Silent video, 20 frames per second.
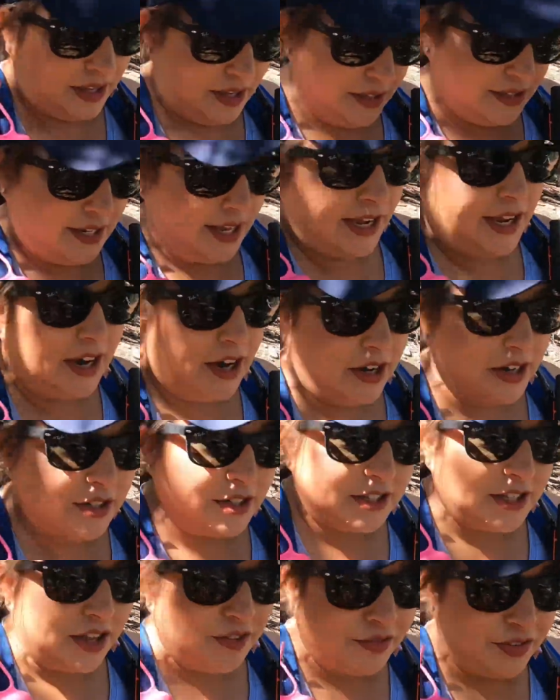take care of
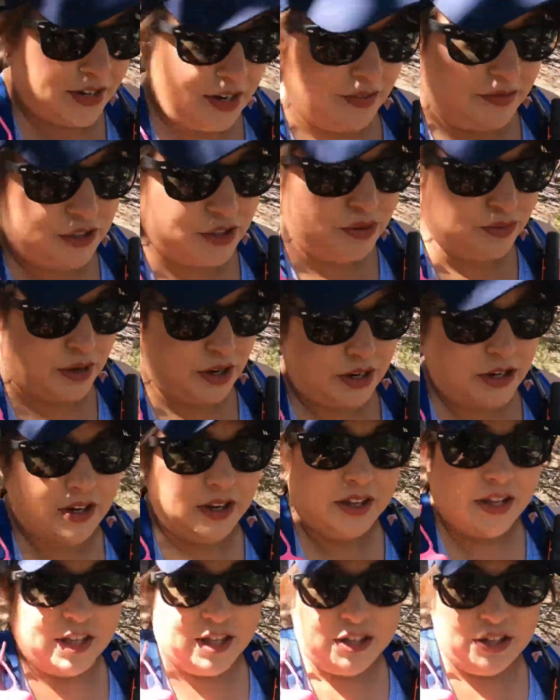yourself enough to where
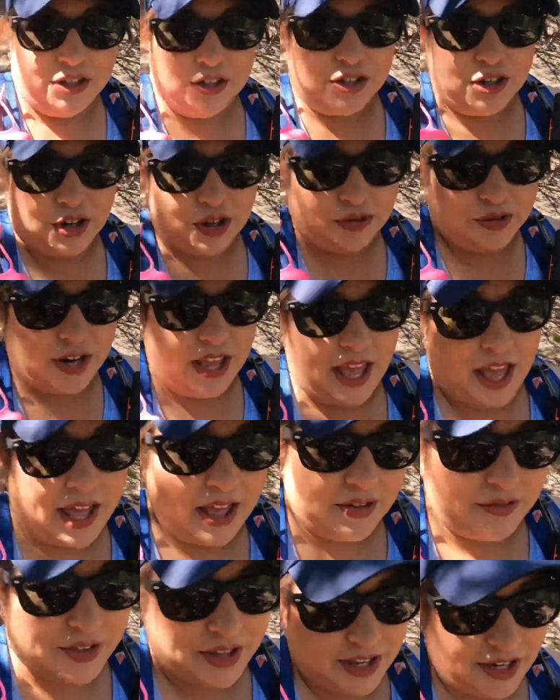you don't
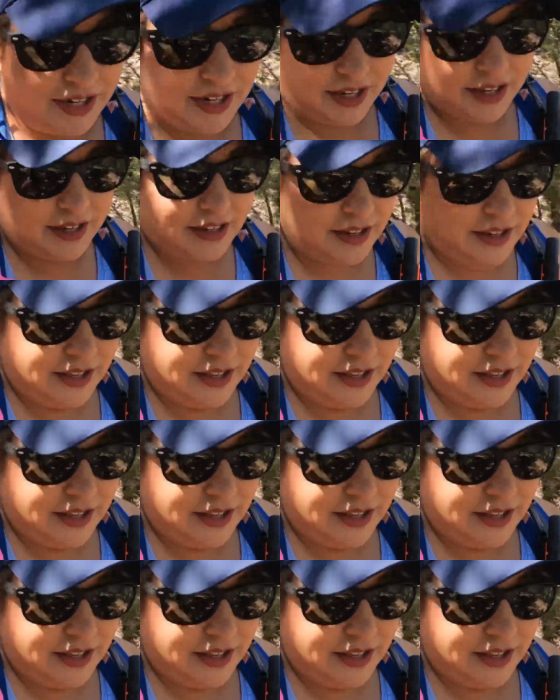have any